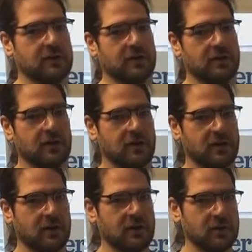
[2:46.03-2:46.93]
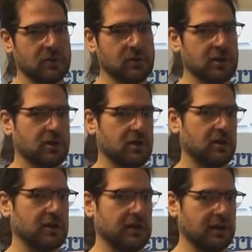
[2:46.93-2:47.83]
And we're
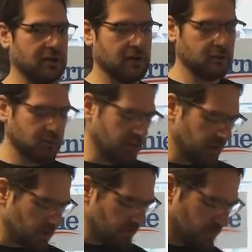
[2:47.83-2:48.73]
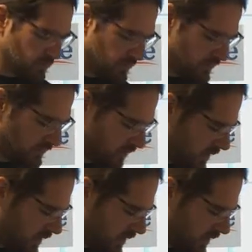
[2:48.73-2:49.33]
gonna kind of play off of those things.